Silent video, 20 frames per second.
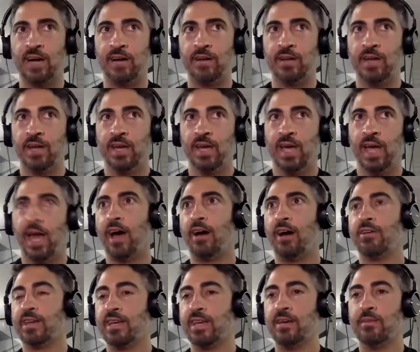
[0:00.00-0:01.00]
out
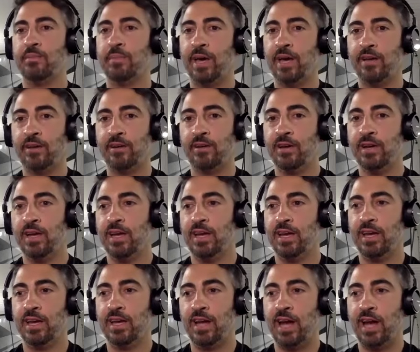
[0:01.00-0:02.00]
how to get better.
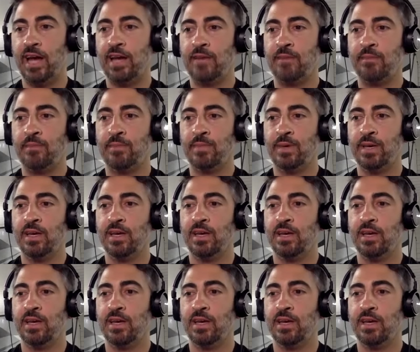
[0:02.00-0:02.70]
And I am. Yeah.